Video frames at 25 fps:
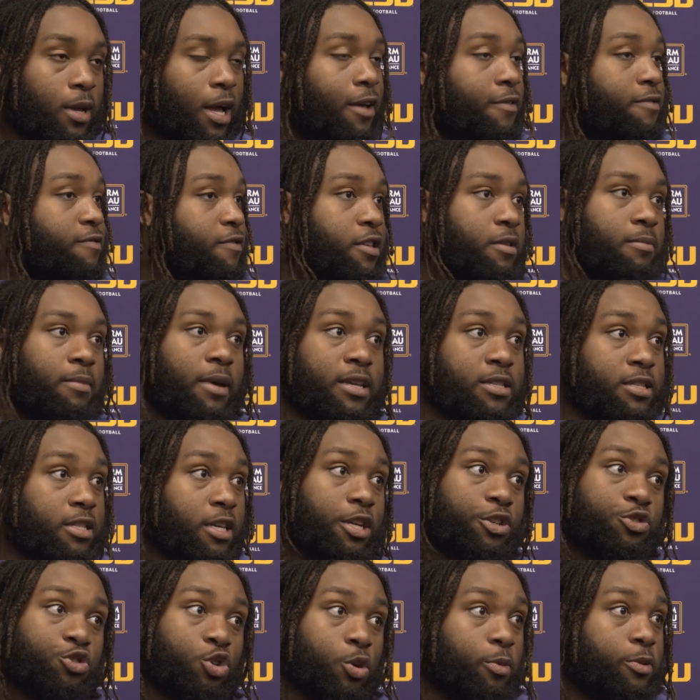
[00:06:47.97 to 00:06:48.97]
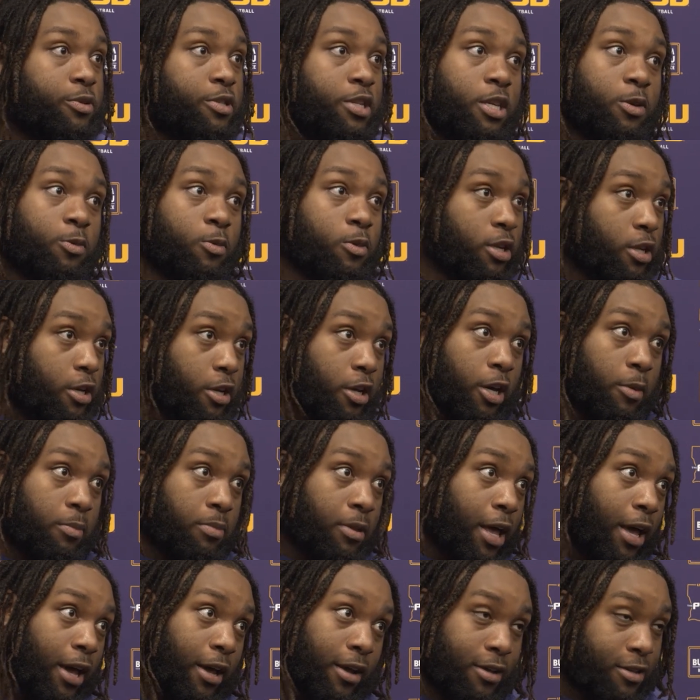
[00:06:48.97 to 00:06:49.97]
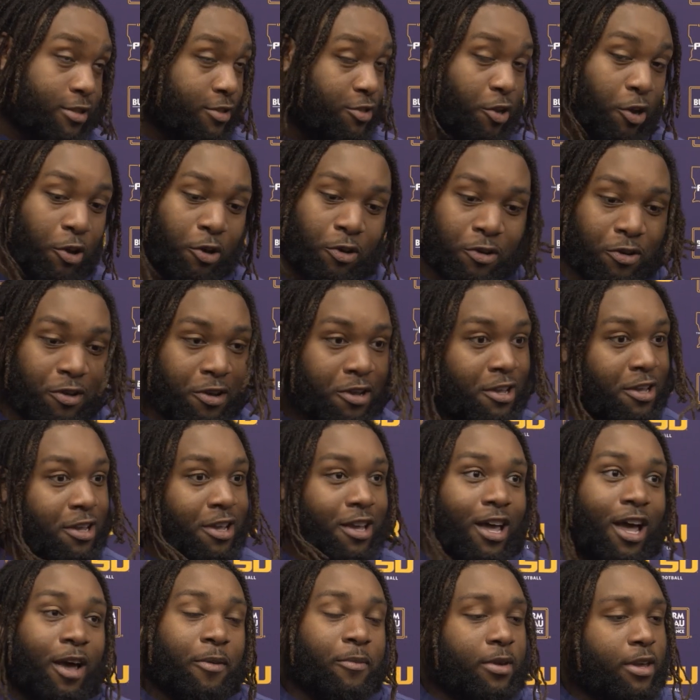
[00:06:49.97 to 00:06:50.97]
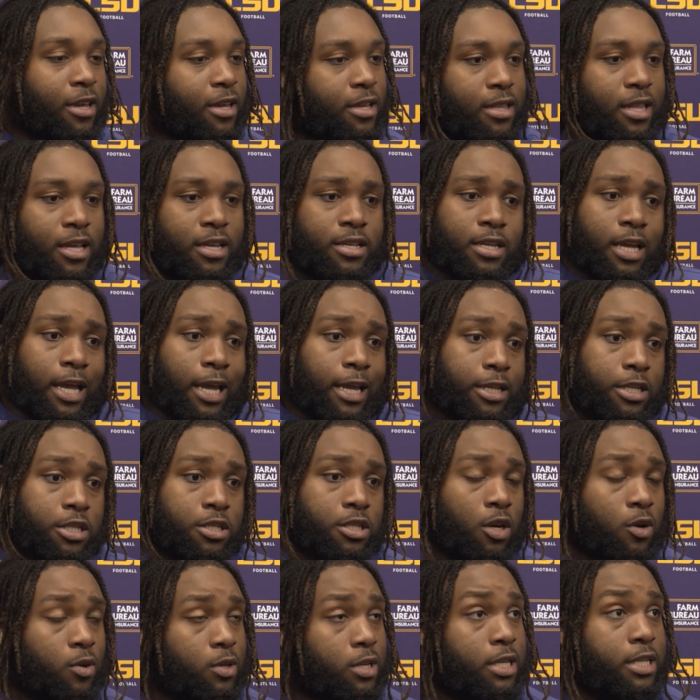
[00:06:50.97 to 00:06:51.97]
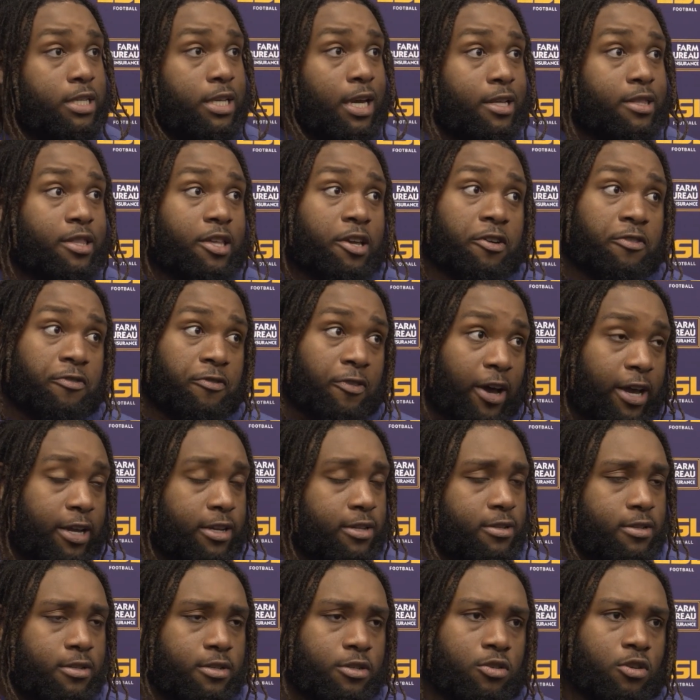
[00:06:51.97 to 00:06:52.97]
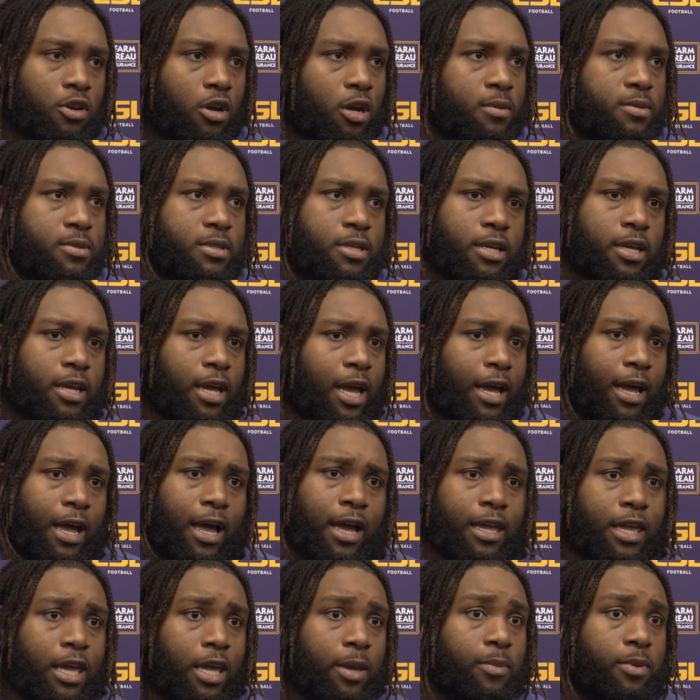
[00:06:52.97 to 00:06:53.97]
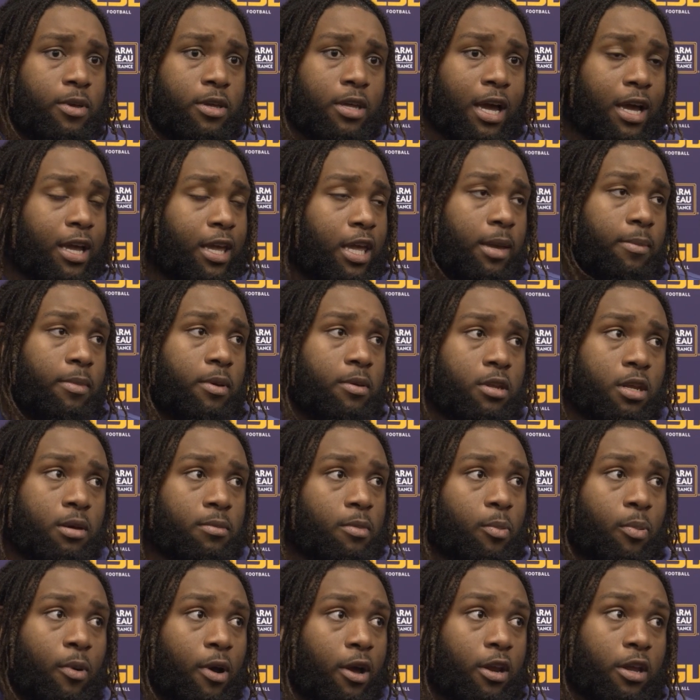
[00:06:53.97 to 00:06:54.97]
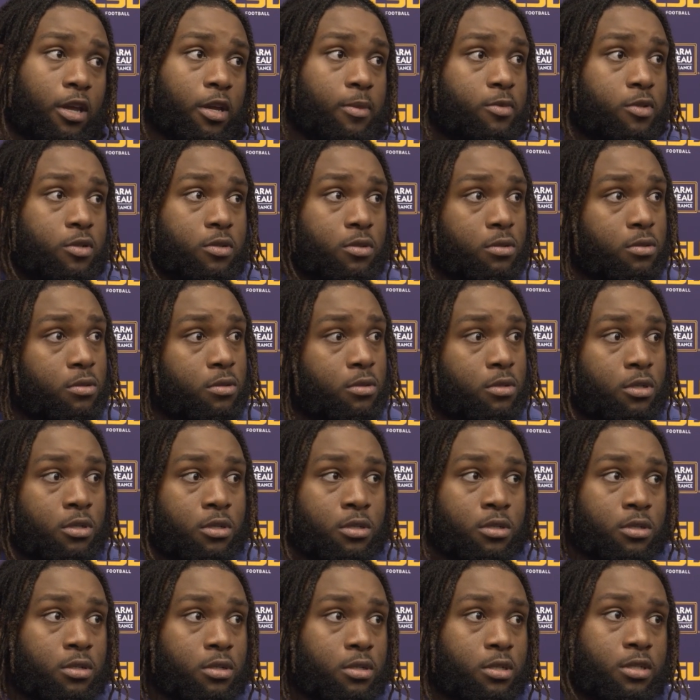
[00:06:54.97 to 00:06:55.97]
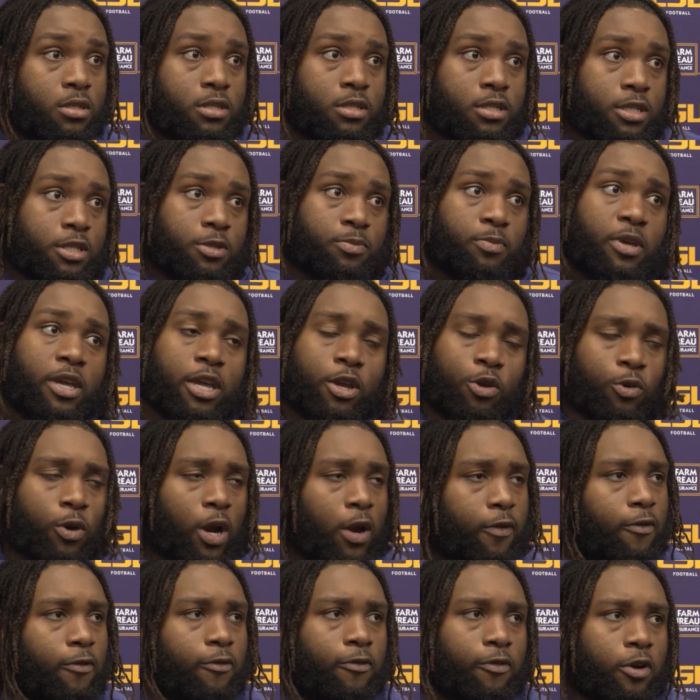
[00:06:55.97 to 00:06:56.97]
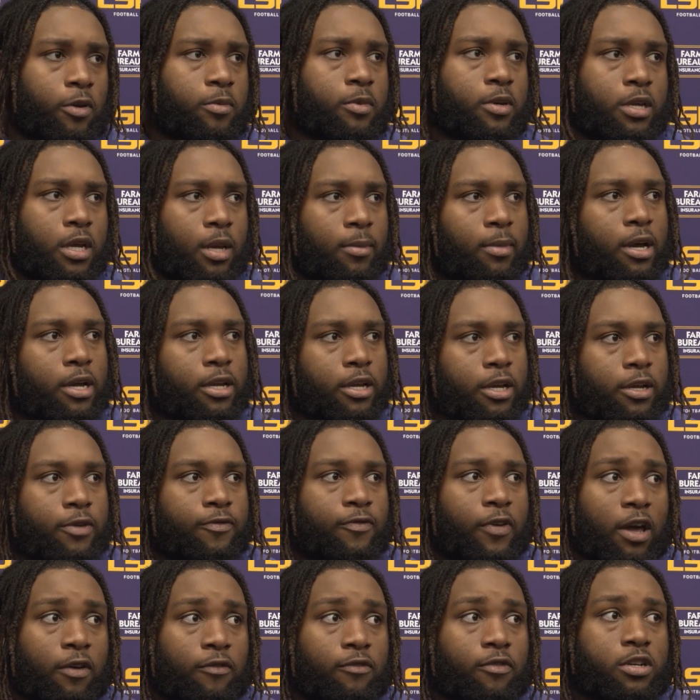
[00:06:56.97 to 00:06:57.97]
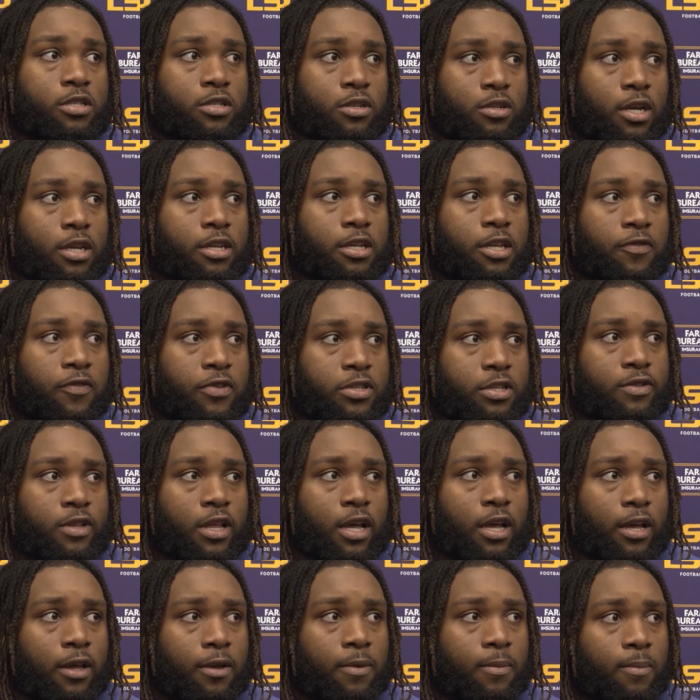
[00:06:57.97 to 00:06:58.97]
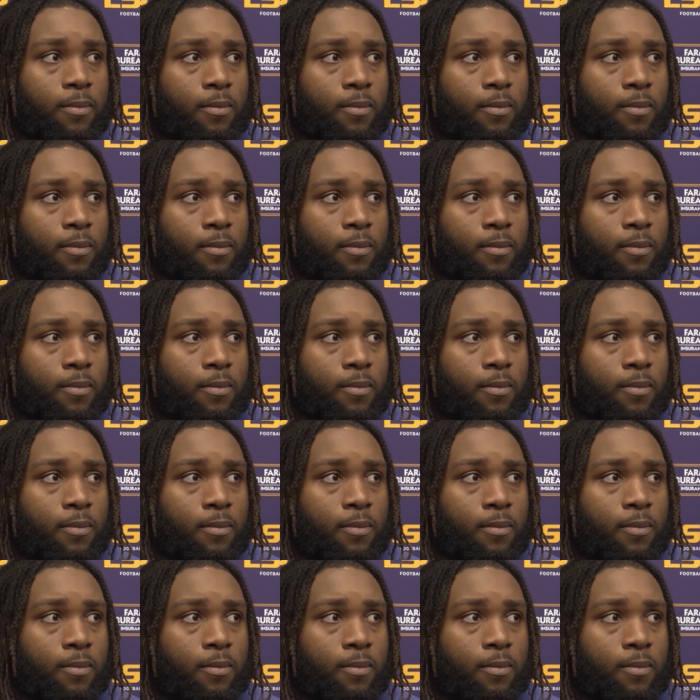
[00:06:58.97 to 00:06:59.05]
I've seen Mason get triple teamed with a cut block. So. I mean, like just know that he's out there fighting. You know what I'm saying? I can't be nothing but proud of him too. Just being grateful for him to come out here and fight for us on that defensive line.